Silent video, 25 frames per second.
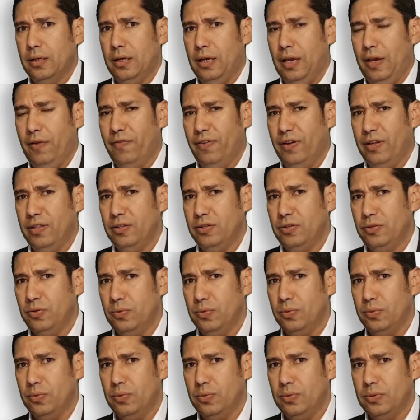given
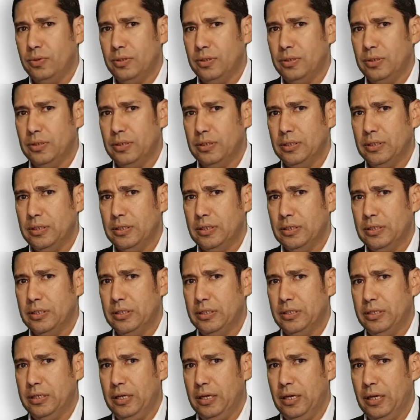to
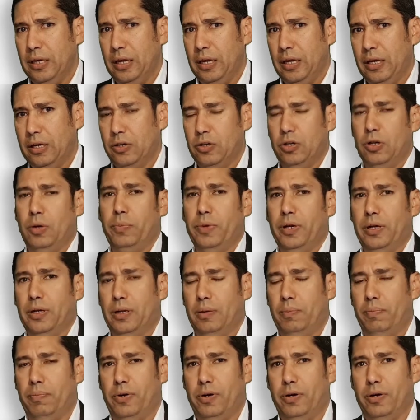the
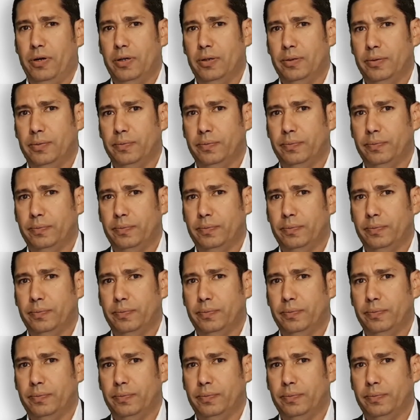economical part.